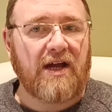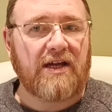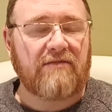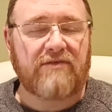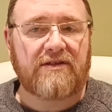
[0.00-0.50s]

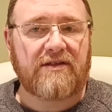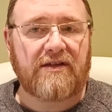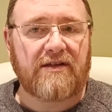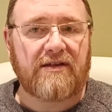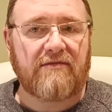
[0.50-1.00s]

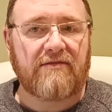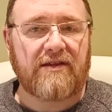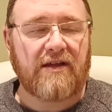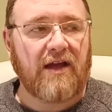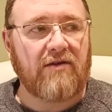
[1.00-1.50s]
naivety and
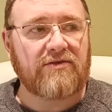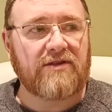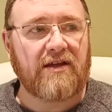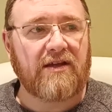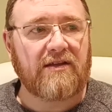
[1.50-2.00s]
everything else,
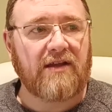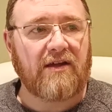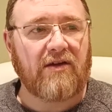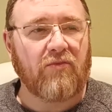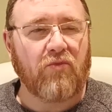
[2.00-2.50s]
thinking that
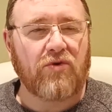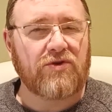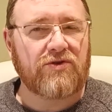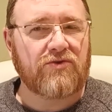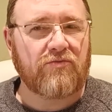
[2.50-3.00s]
it
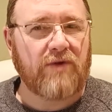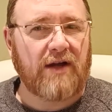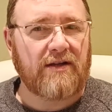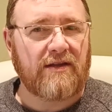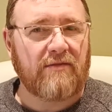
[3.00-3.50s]
wasn't so
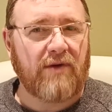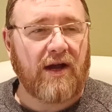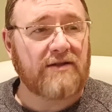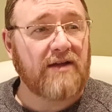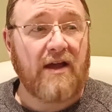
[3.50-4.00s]
bad in the
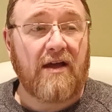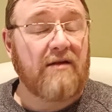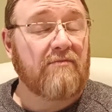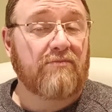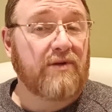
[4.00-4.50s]
past,
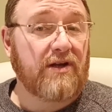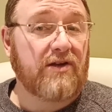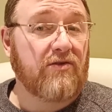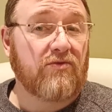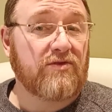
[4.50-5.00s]
but it
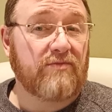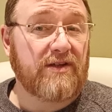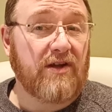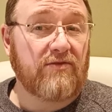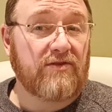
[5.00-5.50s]
could also be
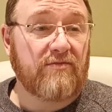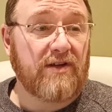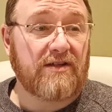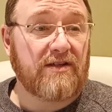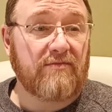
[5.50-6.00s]
down to
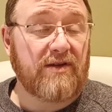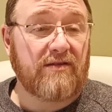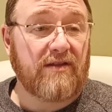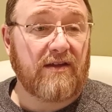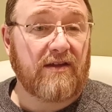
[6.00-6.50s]
basically me
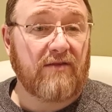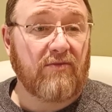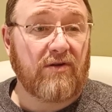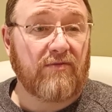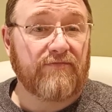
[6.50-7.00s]
thinking,
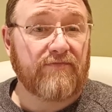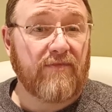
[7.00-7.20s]
well,